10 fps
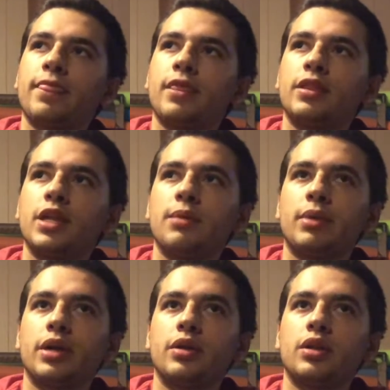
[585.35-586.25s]
that they
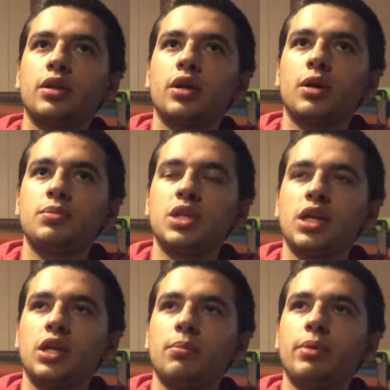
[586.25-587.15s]
might
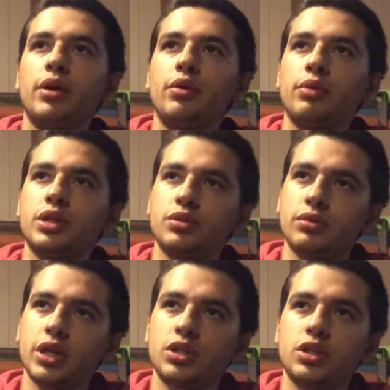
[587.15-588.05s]
obtain a better
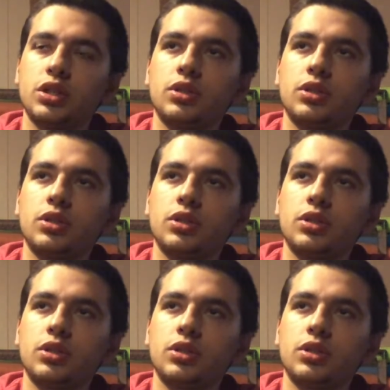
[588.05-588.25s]
resurrection.